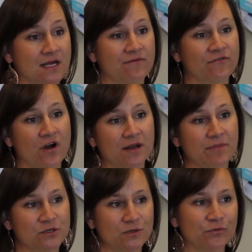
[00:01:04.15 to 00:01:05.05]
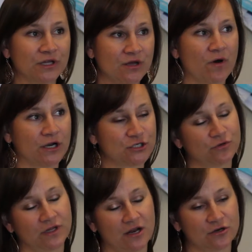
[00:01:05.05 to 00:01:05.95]
up front because we really want to
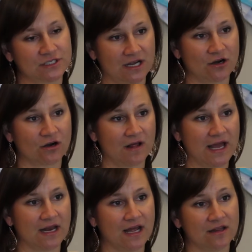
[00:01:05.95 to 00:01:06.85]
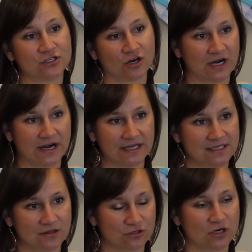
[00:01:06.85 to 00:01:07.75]
truly understand our client and the target audience
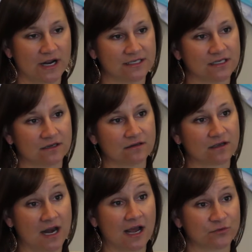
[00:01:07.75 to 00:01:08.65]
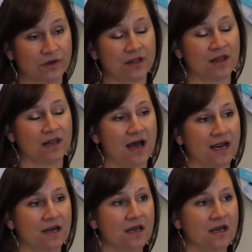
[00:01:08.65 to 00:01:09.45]
that they're trying to connect with online.